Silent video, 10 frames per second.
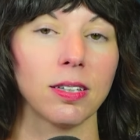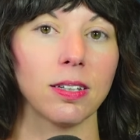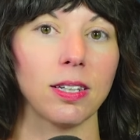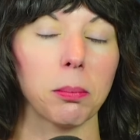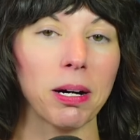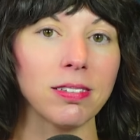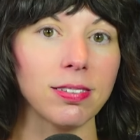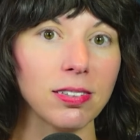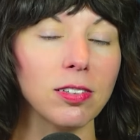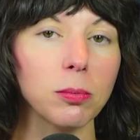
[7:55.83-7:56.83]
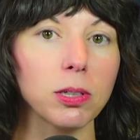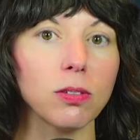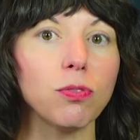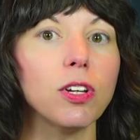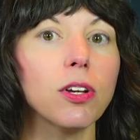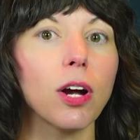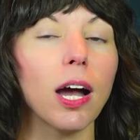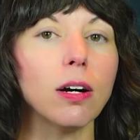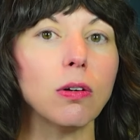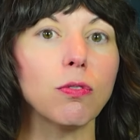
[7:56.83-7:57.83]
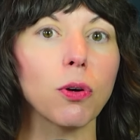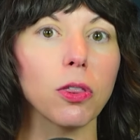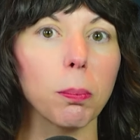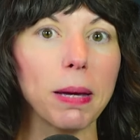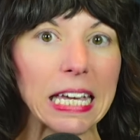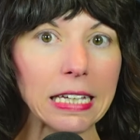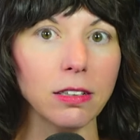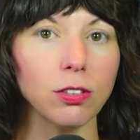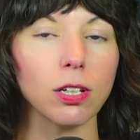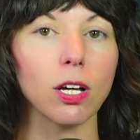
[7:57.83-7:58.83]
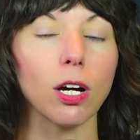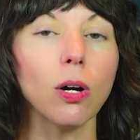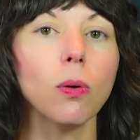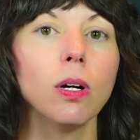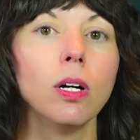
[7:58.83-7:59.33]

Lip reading: that my system could figure out for the pain to go